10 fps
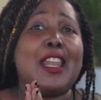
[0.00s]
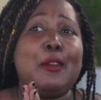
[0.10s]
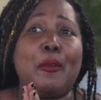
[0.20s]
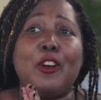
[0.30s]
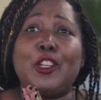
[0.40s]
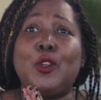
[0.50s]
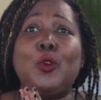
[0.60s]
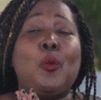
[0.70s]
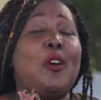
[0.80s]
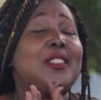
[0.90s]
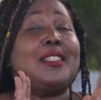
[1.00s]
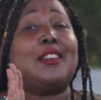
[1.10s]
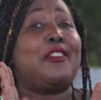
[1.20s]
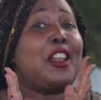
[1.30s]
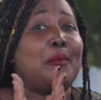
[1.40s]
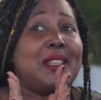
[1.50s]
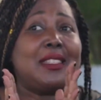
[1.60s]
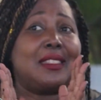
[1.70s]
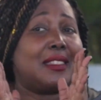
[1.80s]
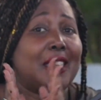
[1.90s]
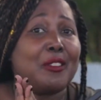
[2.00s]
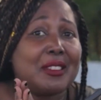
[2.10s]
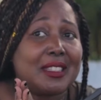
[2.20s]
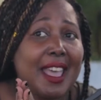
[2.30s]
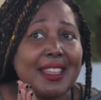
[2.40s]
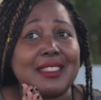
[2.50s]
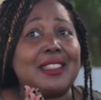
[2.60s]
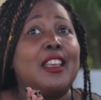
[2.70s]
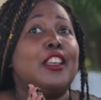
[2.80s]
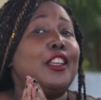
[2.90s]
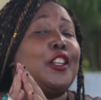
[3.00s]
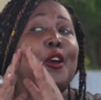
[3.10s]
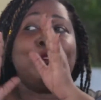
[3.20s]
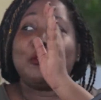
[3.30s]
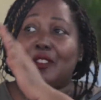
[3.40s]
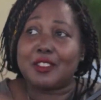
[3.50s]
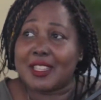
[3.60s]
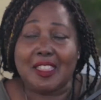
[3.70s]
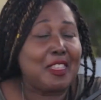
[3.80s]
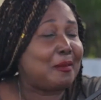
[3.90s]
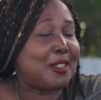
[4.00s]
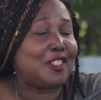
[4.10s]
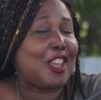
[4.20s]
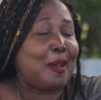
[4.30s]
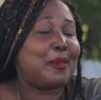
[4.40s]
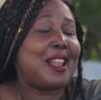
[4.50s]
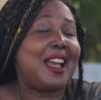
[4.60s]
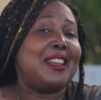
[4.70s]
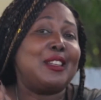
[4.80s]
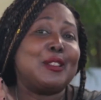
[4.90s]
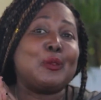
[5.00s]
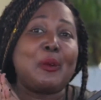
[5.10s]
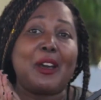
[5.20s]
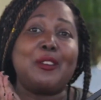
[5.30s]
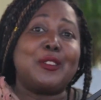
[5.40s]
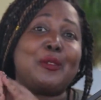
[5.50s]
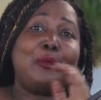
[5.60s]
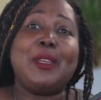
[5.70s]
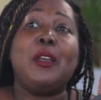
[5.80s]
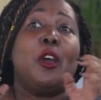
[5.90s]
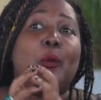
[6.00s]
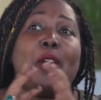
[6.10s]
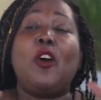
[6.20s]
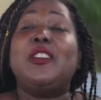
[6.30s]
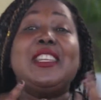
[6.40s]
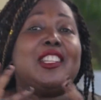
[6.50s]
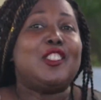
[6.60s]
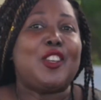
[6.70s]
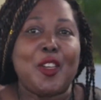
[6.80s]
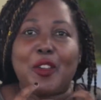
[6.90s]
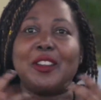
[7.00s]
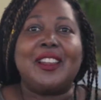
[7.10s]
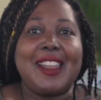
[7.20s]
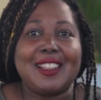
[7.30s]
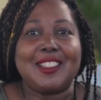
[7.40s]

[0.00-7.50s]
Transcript: anybody who wants to develop this skill set, send them to Jabulani as well. So that we all need each other and connect